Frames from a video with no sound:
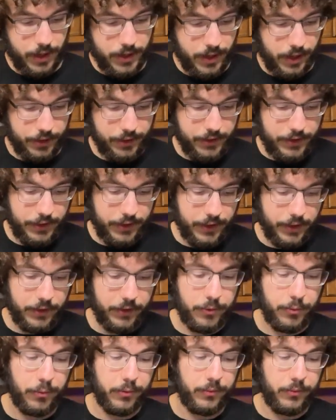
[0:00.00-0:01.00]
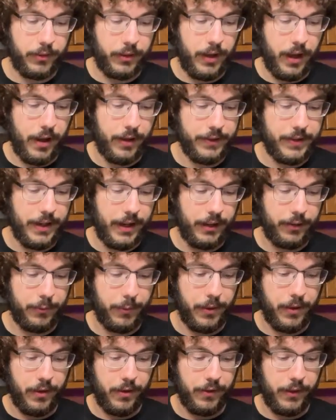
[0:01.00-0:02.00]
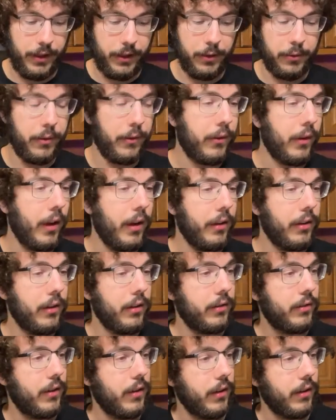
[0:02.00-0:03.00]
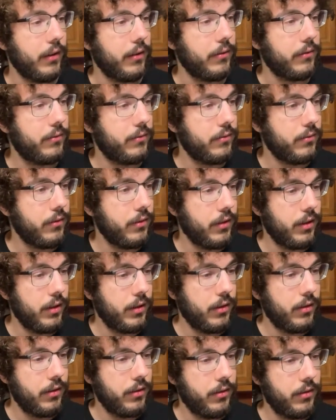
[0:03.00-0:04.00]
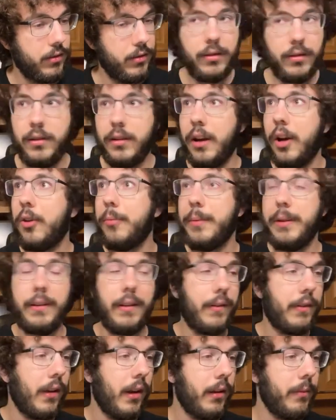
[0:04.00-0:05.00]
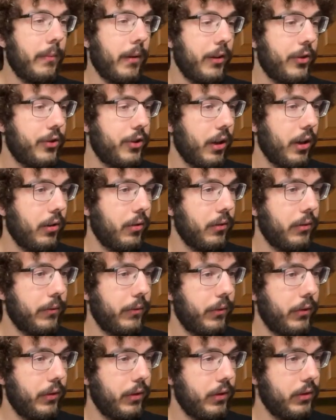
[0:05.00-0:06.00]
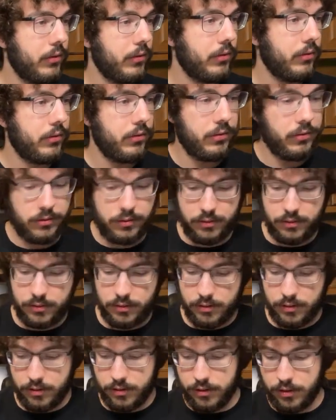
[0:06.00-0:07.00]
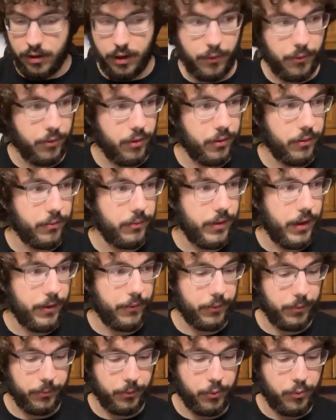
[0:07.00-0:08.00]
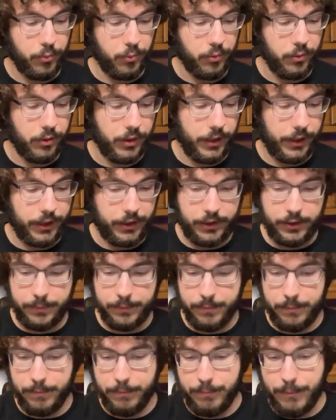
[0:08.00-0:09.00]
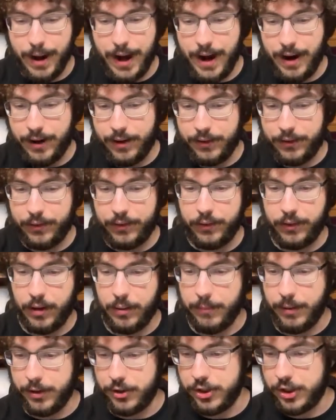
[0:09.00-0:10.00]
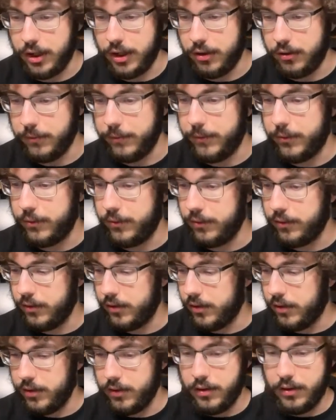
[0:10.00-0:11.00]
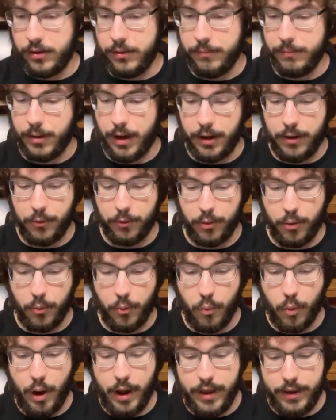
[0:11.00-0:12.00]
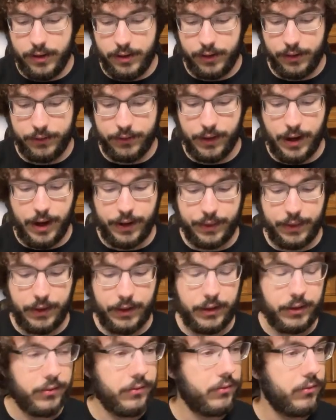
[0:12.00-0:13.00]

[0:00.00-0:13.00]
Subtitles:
I need to get into a contact with a Lego designer to help me design my shelves. I want to have some cool, like, mocks on my shelves, but I don't know what exactly.